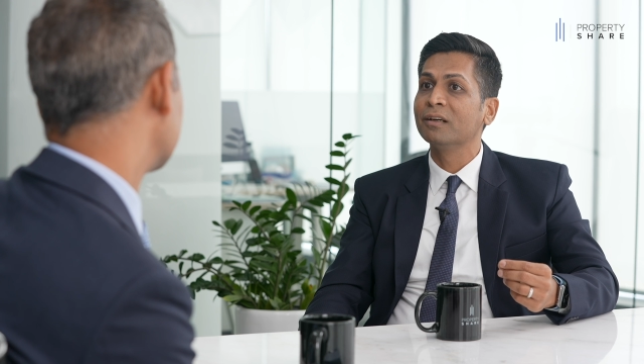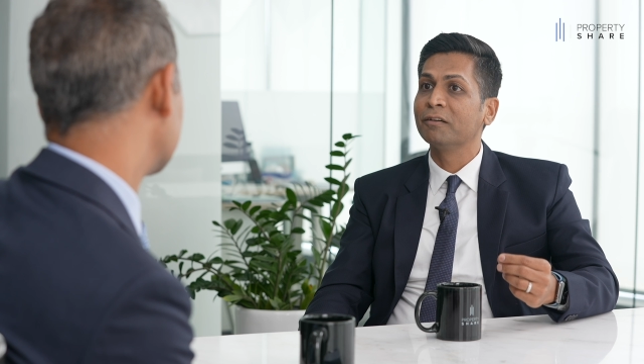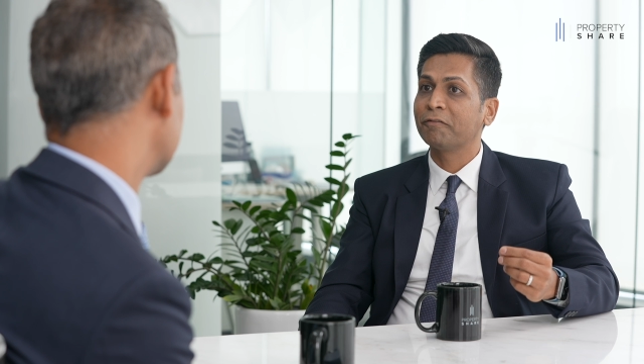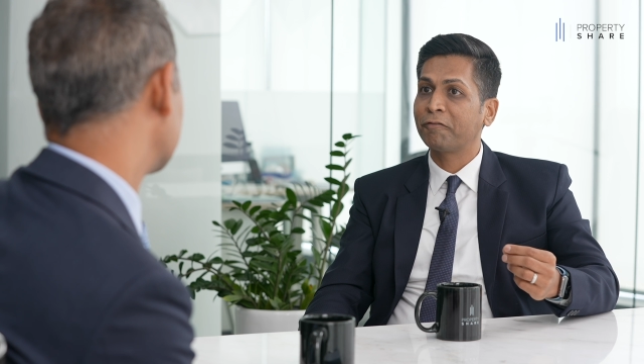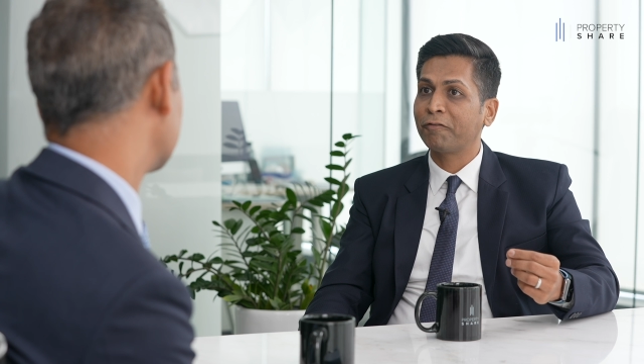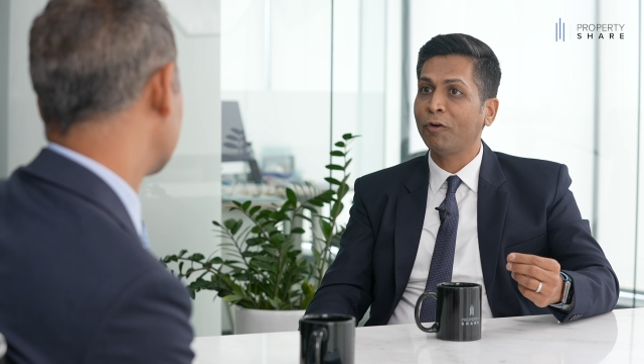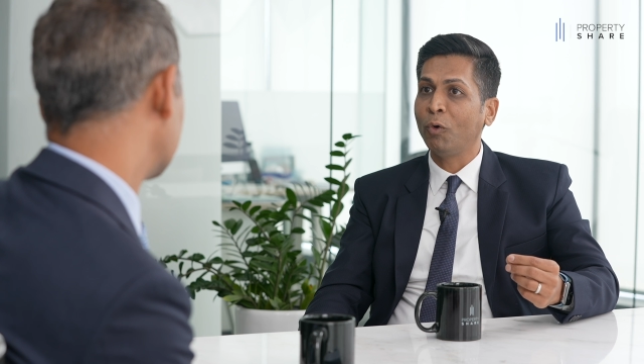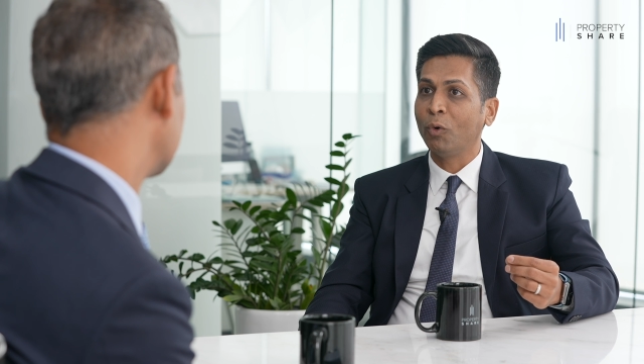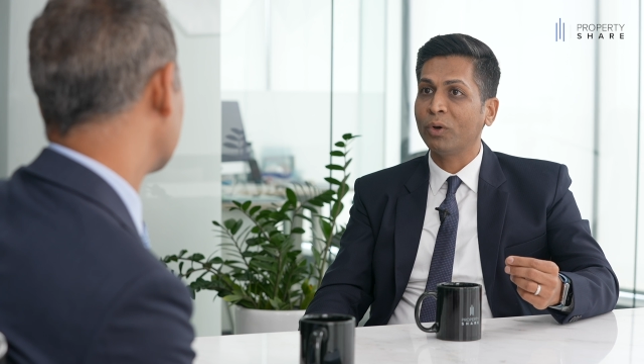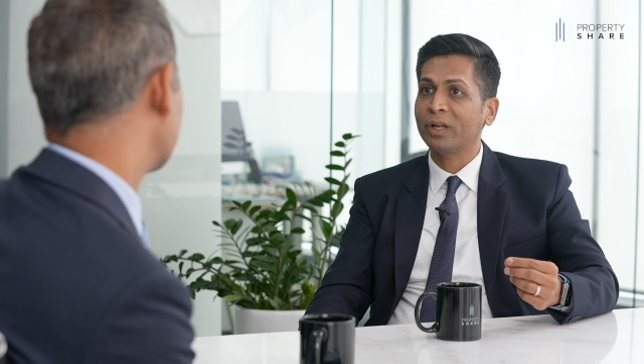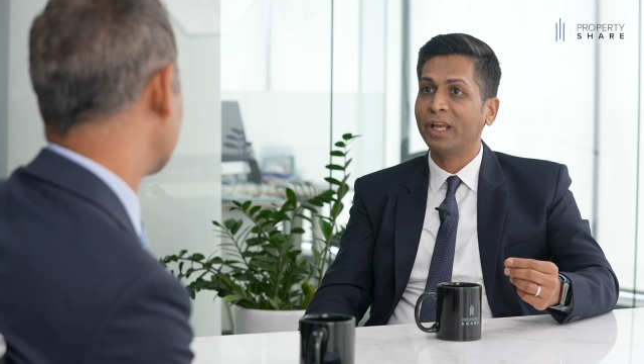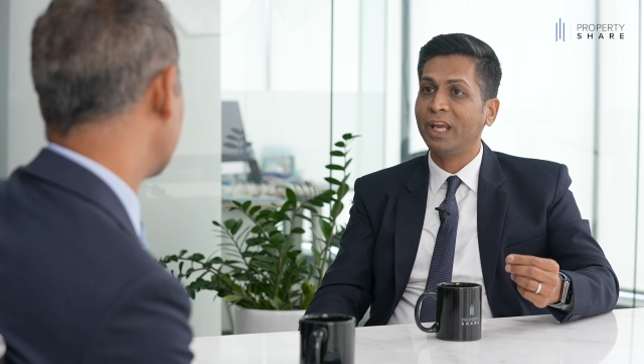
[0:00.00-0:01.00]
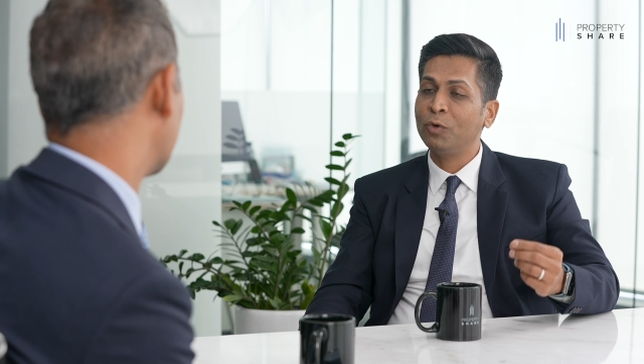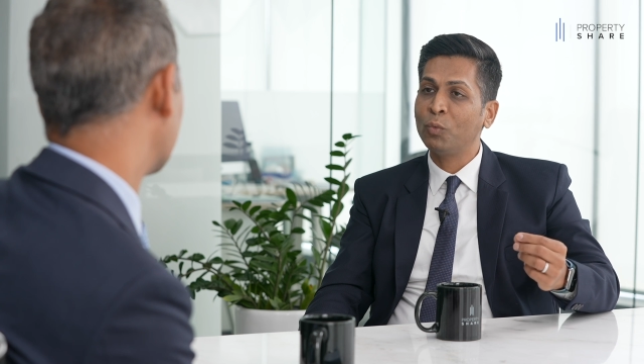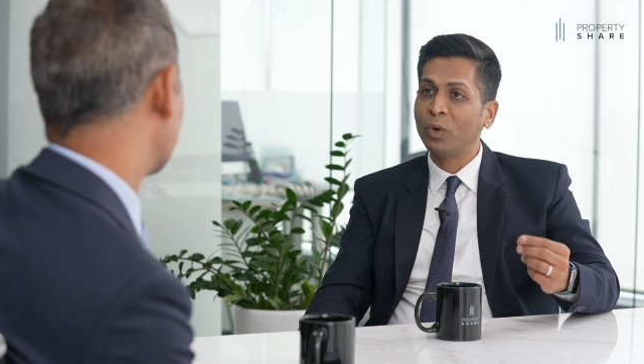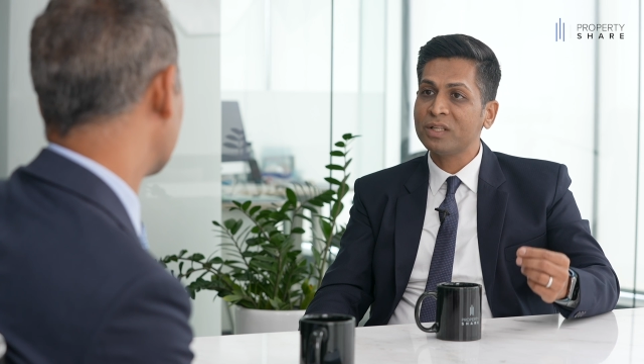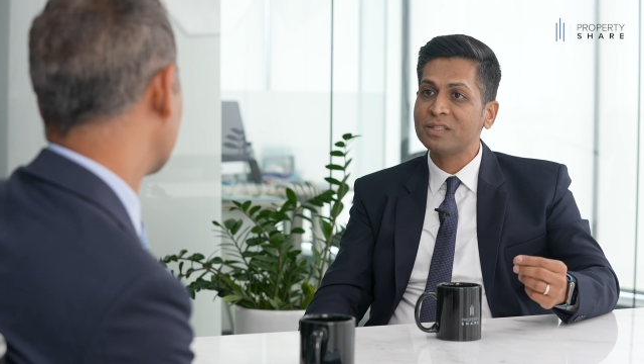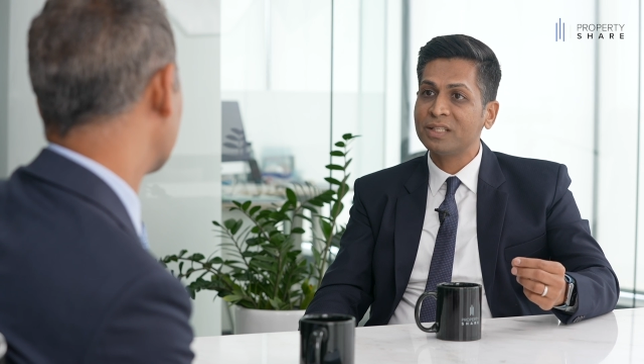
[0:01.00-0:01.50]
floor in
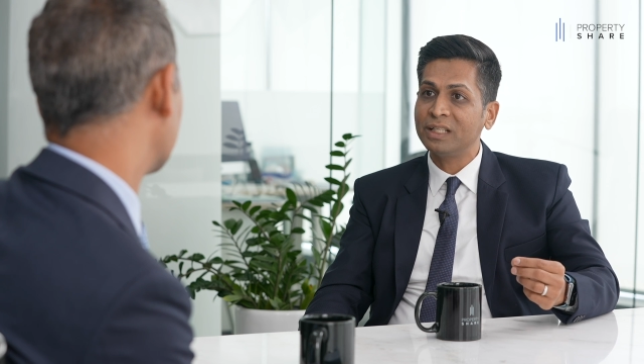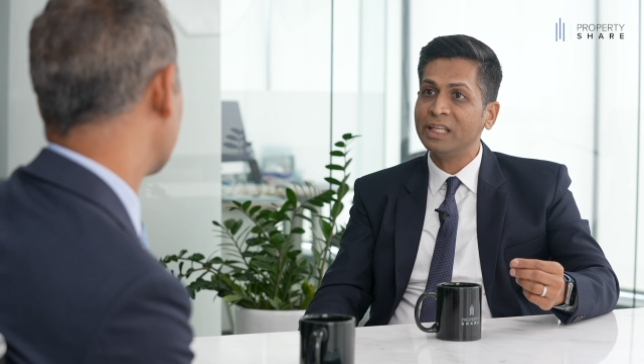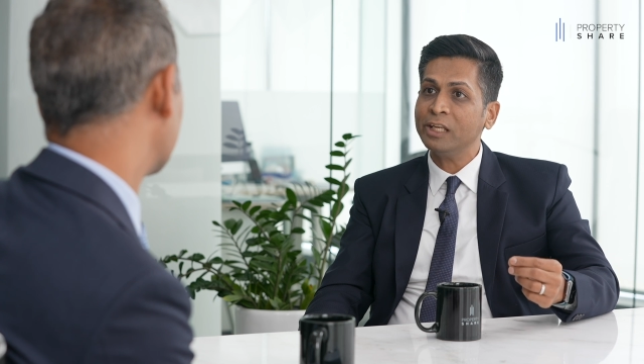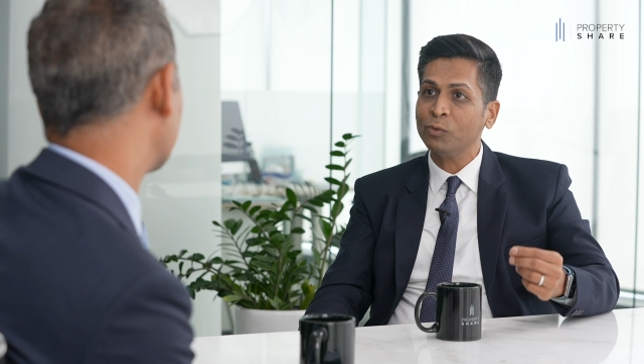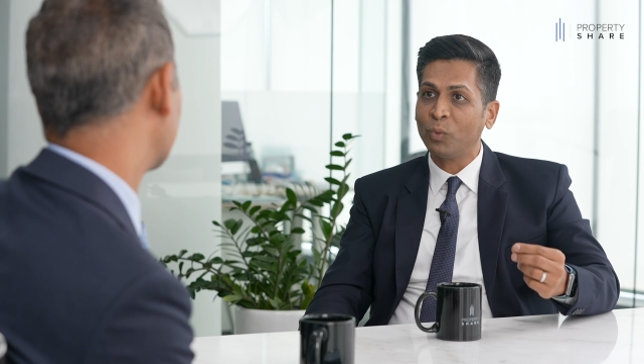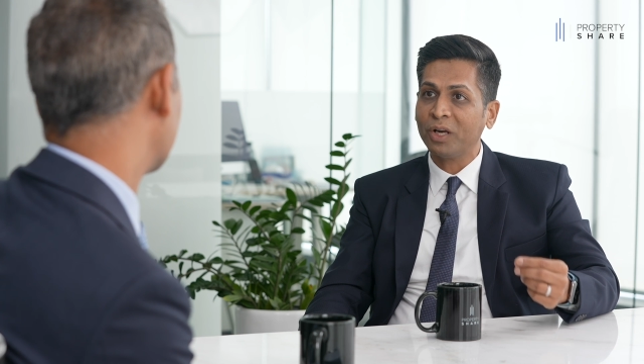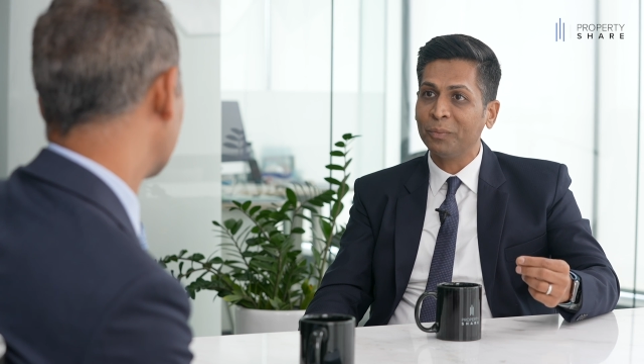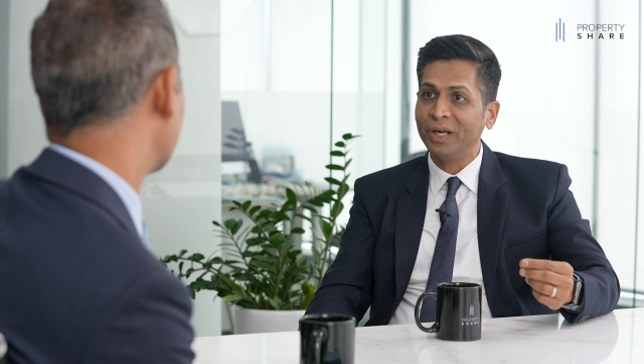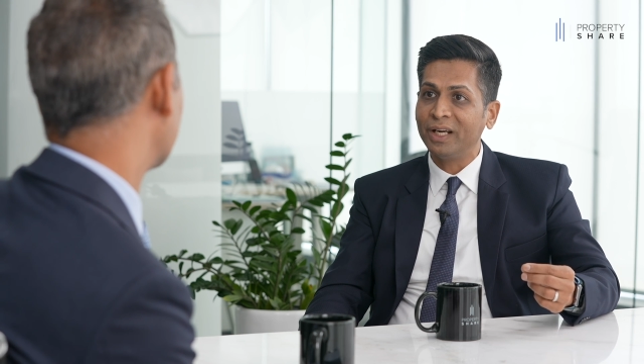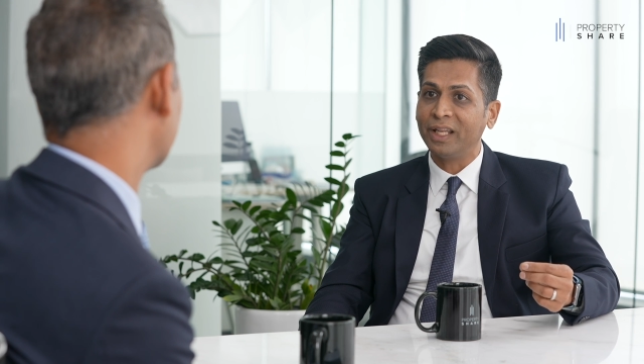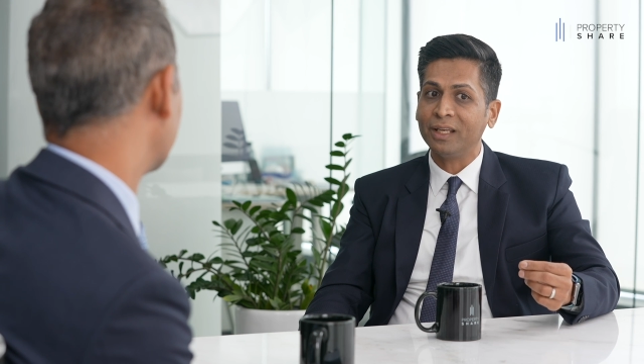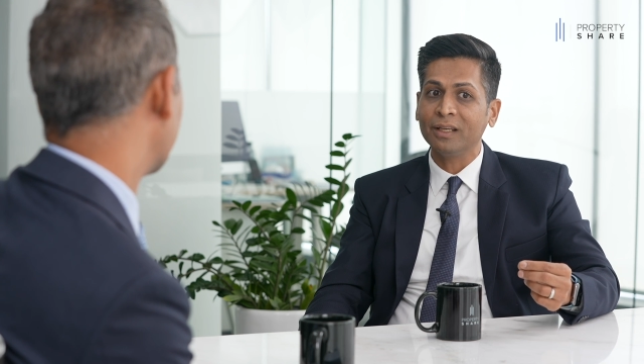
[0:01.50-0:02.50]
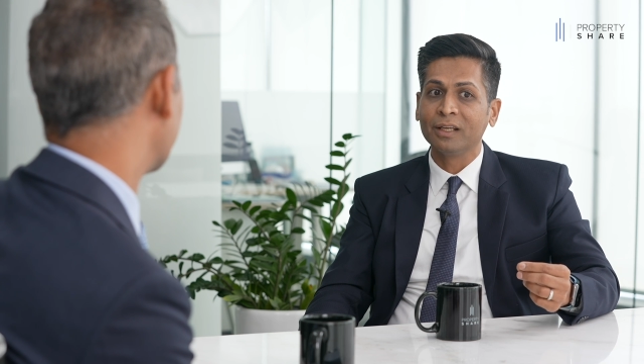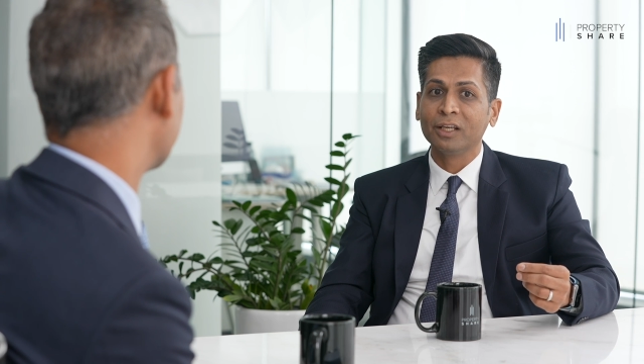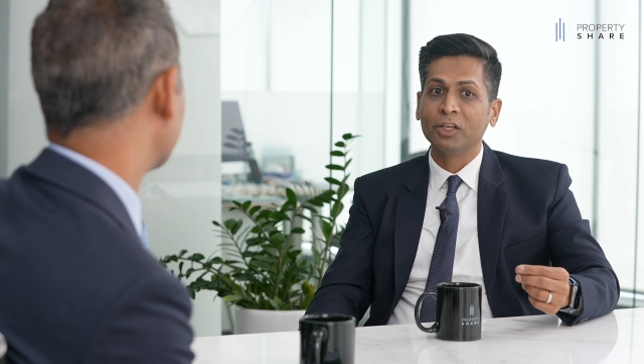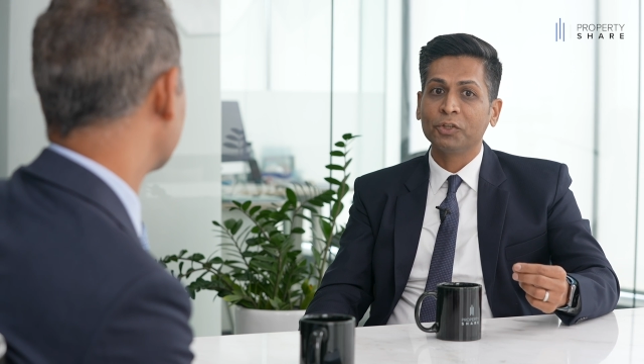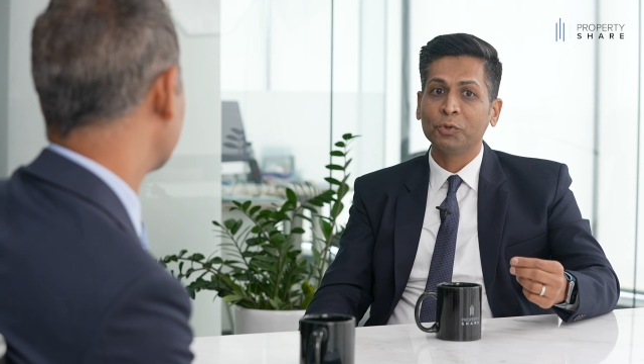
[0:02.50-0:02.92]
one city, in one building,